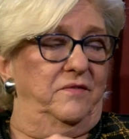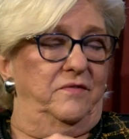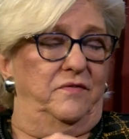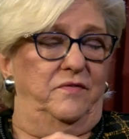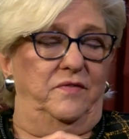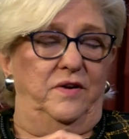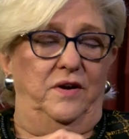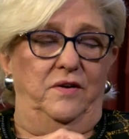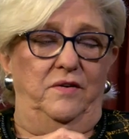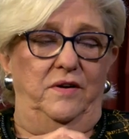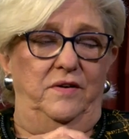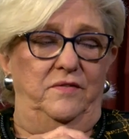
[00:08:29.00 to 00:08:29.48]

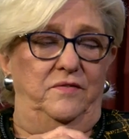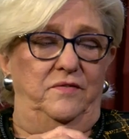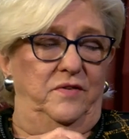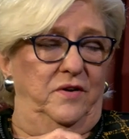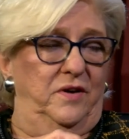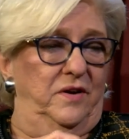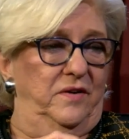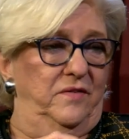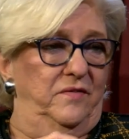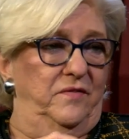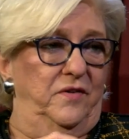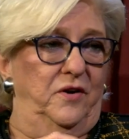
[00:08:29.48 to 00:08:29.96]
very,
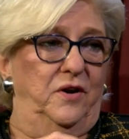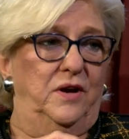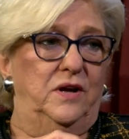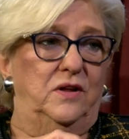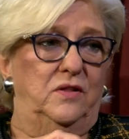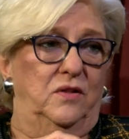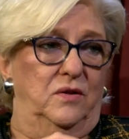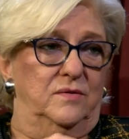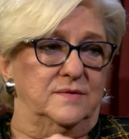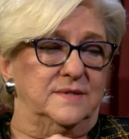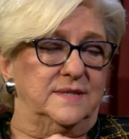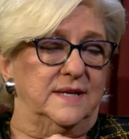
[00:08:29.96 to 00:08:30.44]
very, very
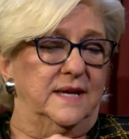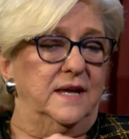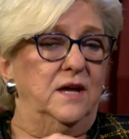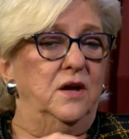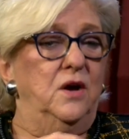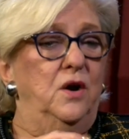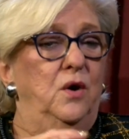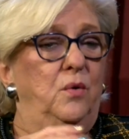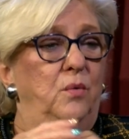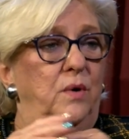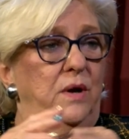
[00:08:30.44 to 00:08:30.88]
closely.